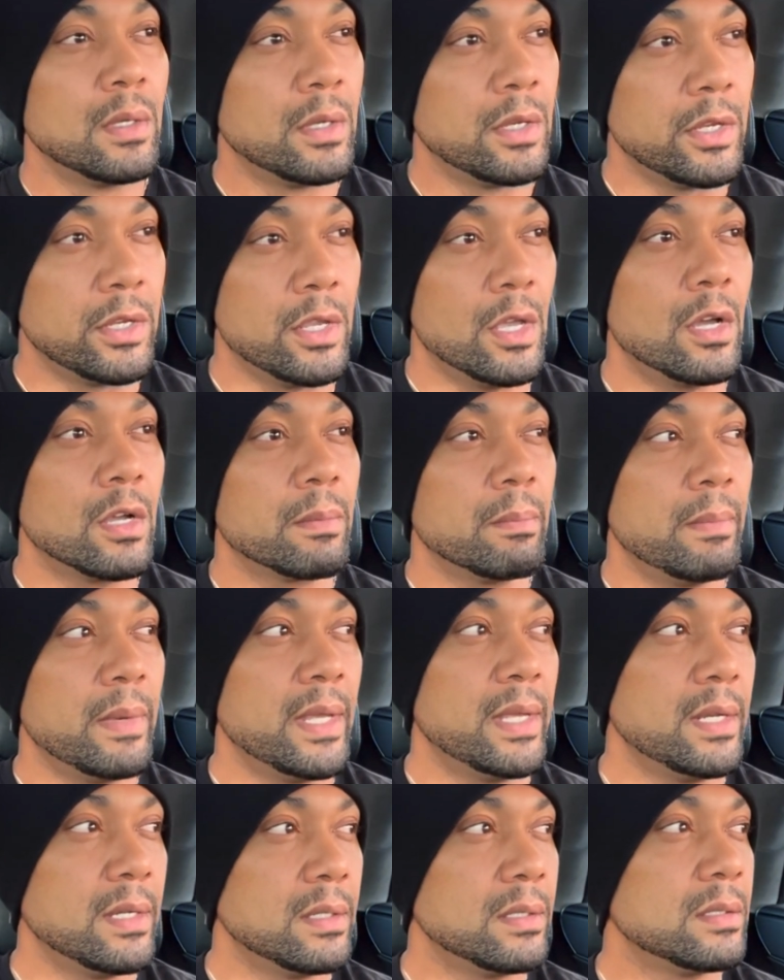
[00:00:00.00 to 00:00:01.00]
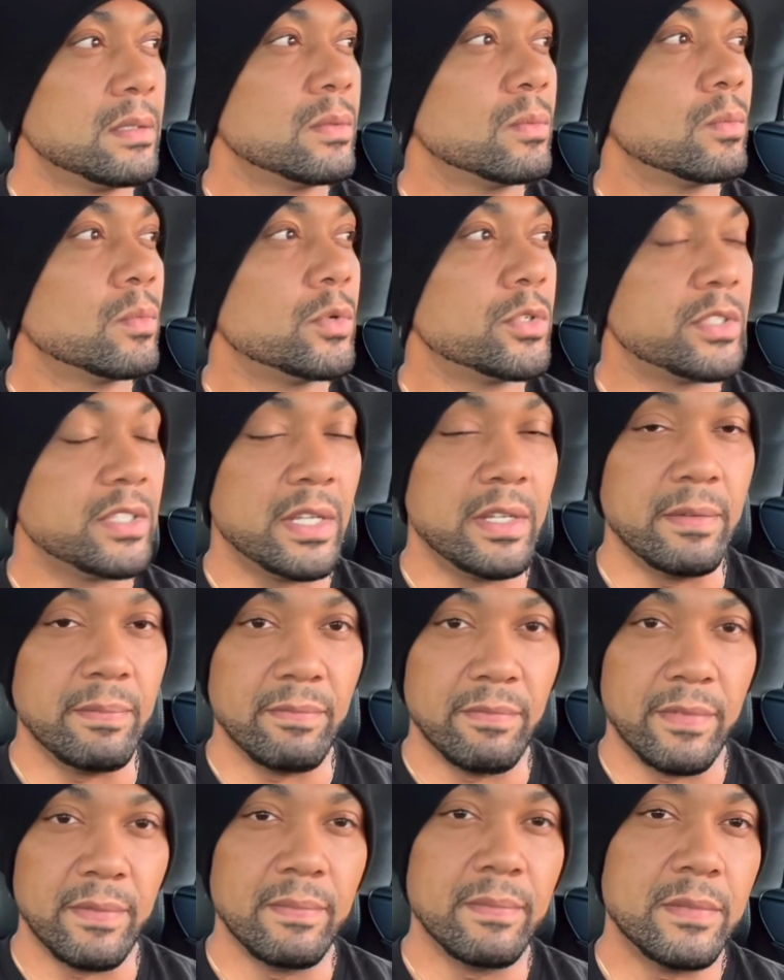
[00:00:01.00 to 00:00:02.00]
Young men will see,
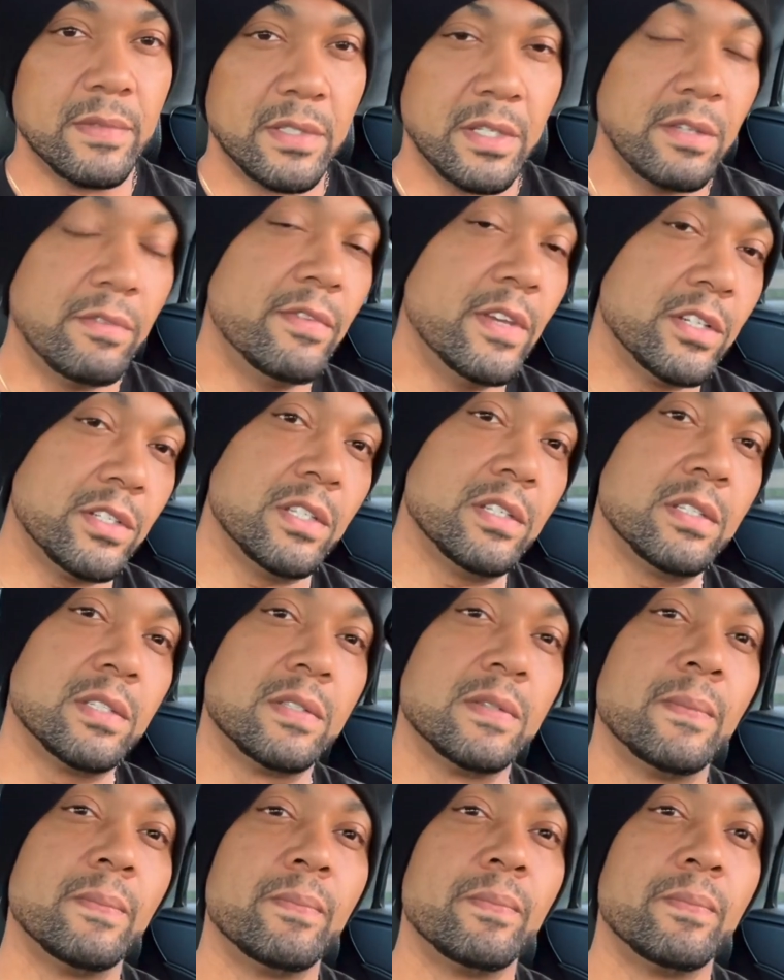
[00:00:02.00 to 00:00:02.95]
see visions.